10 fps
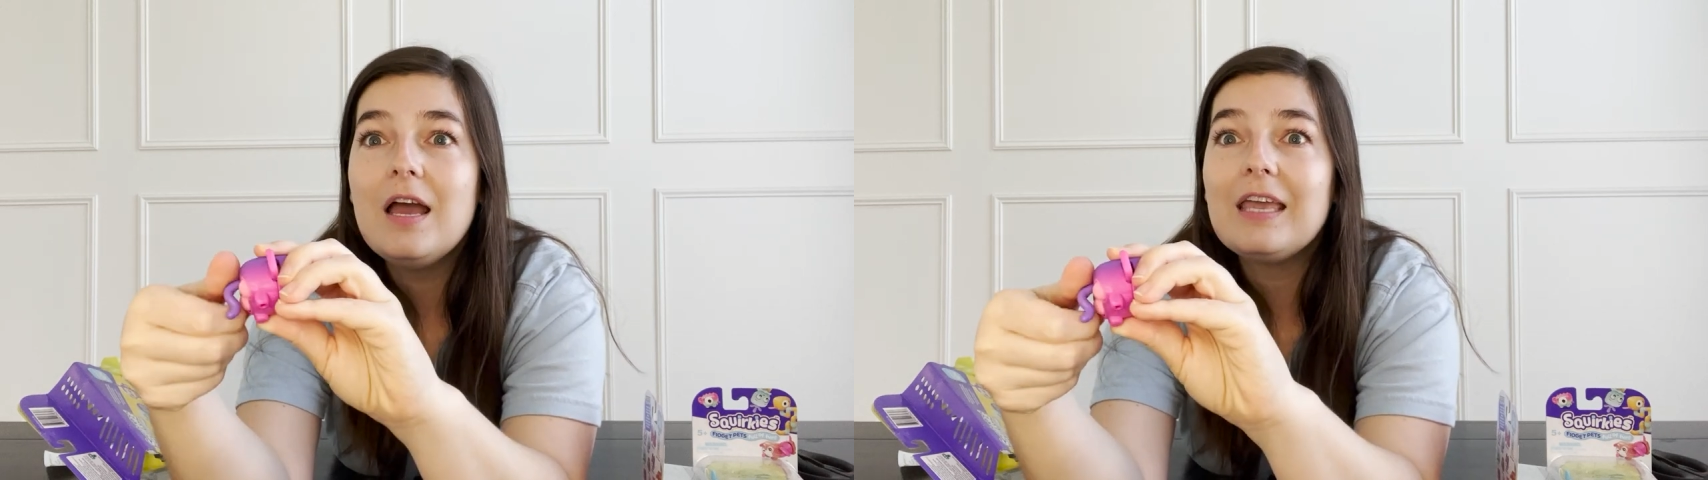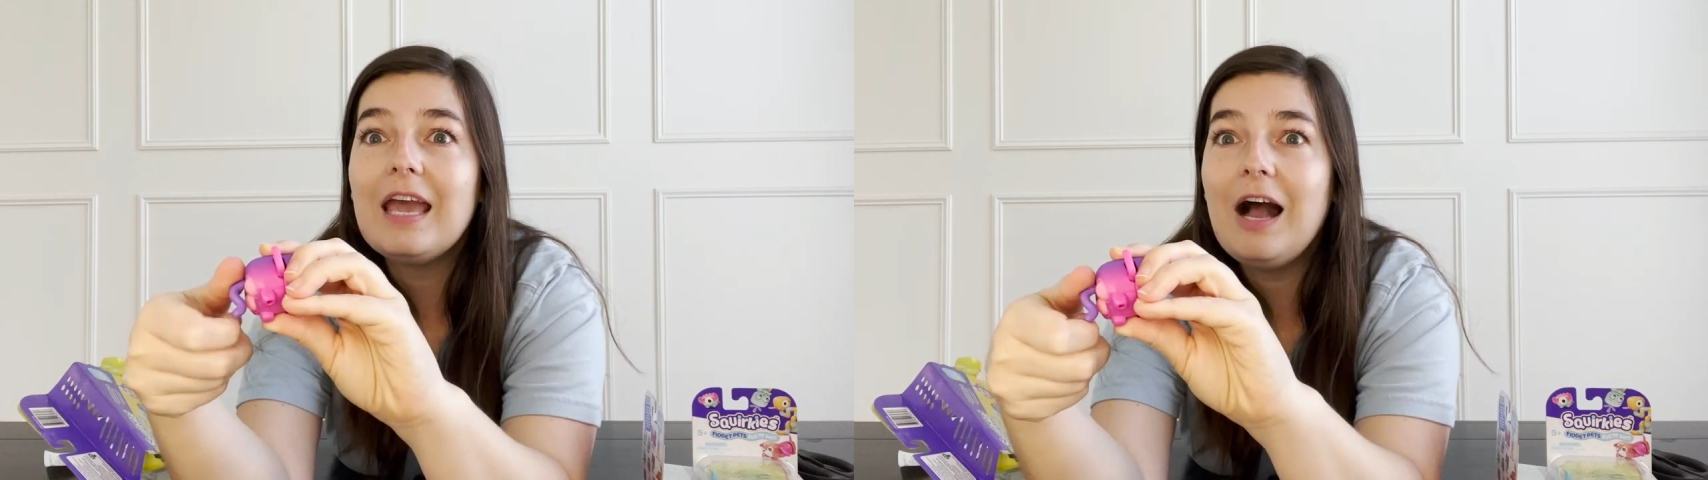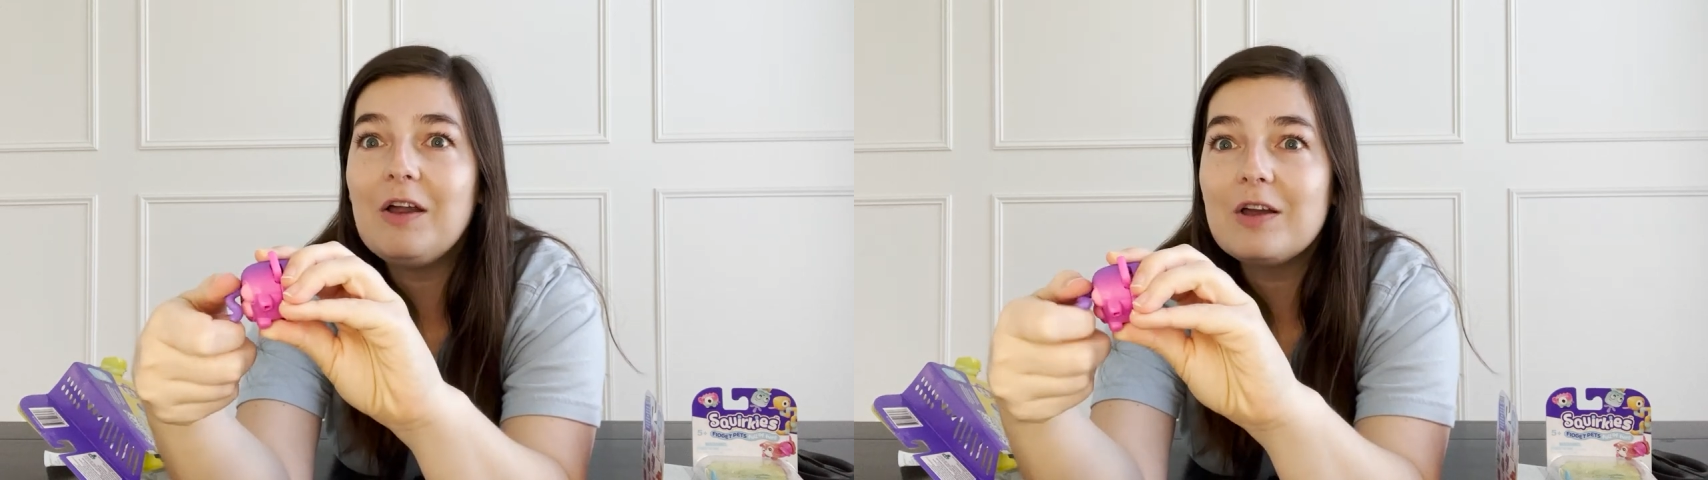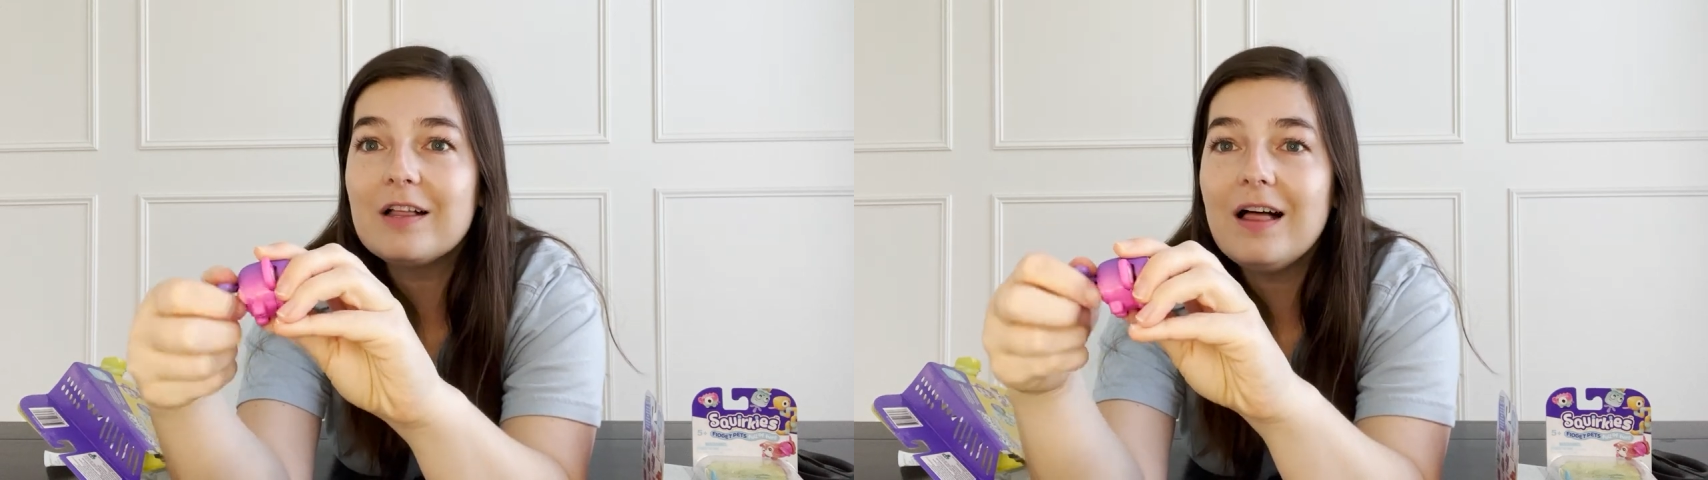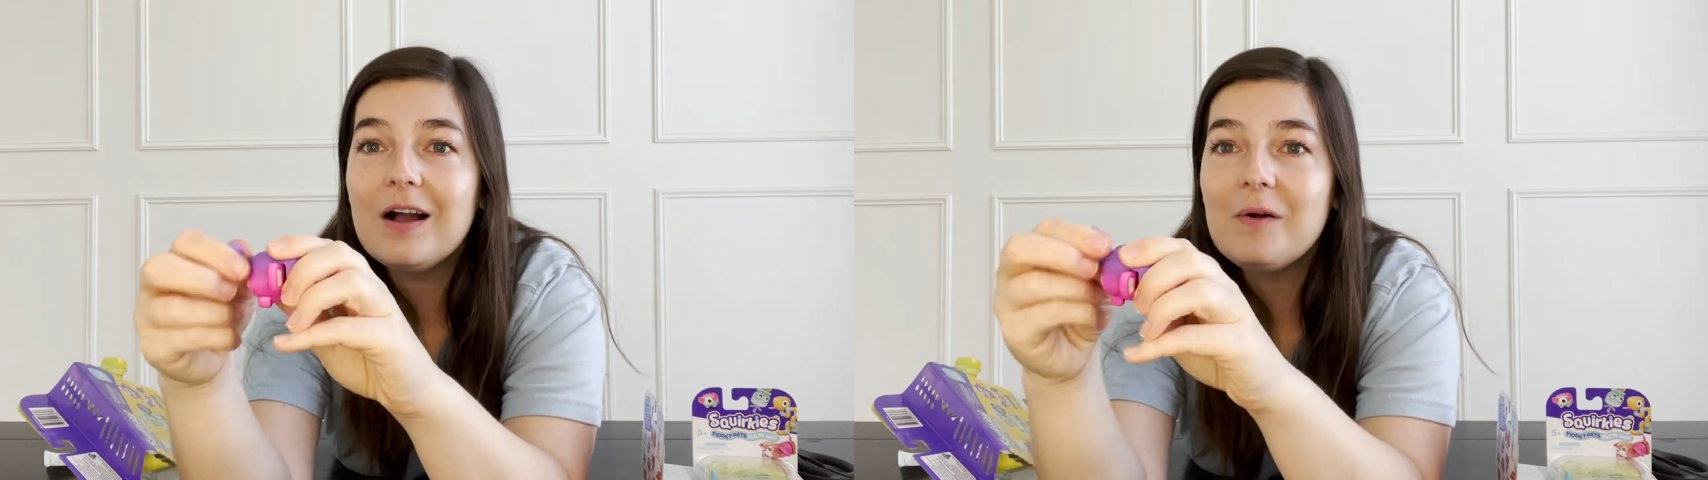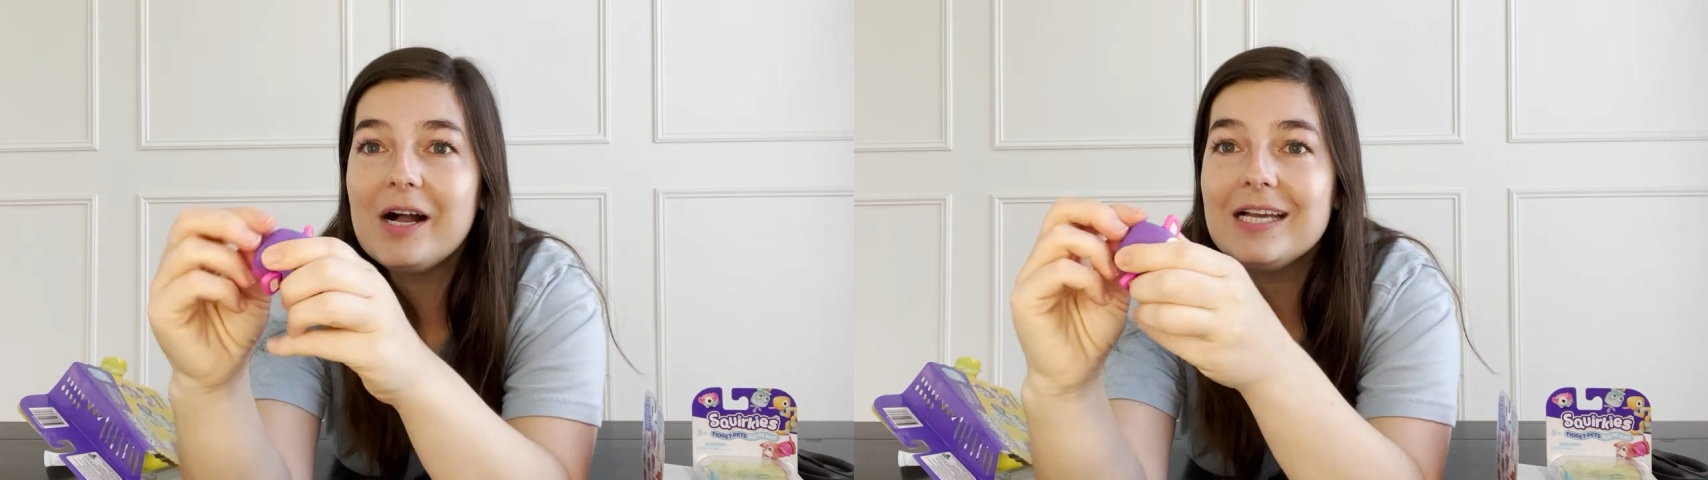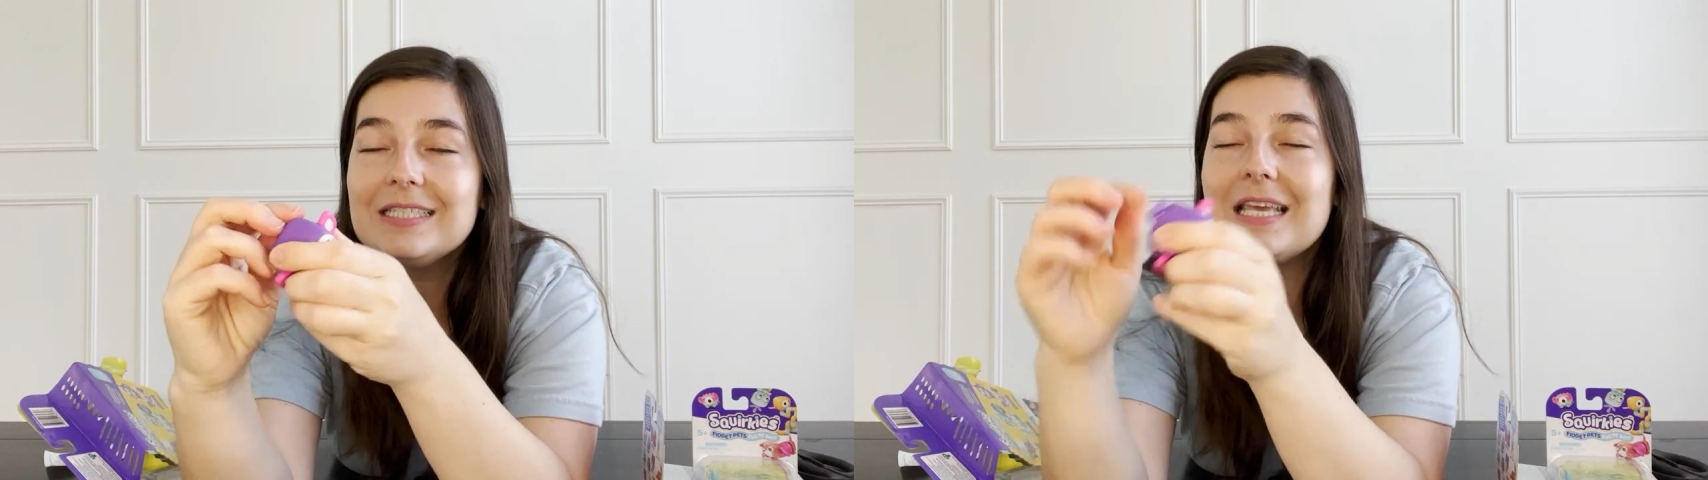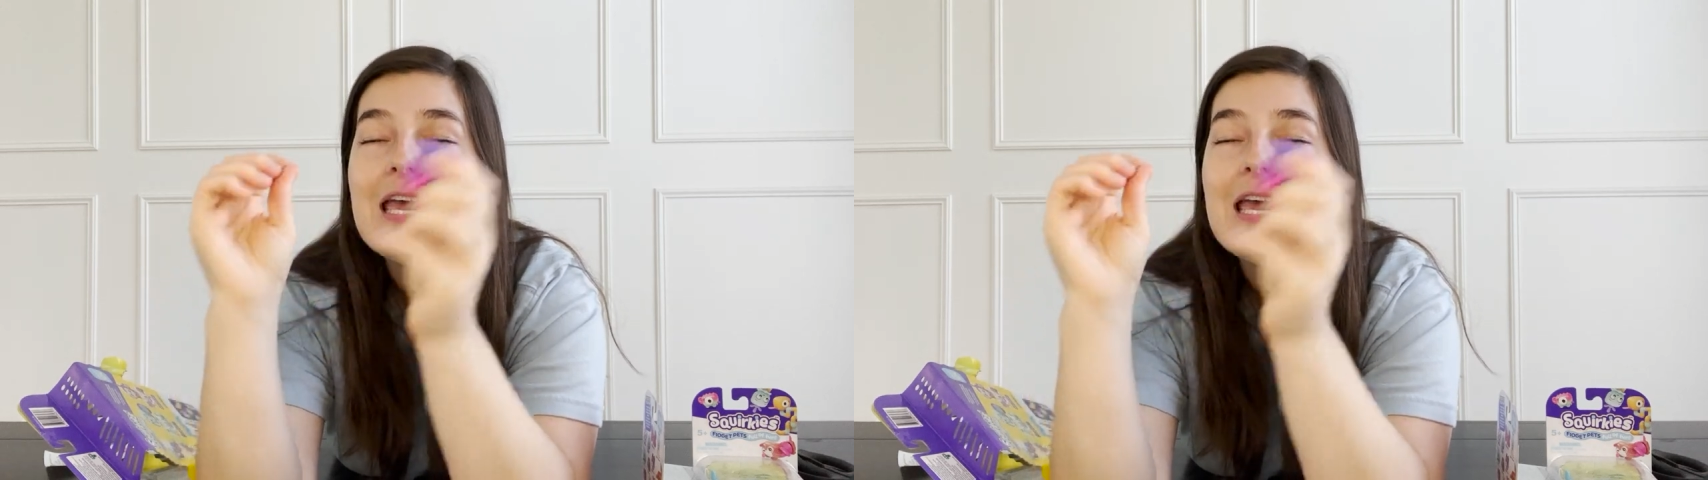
Counterclockwise,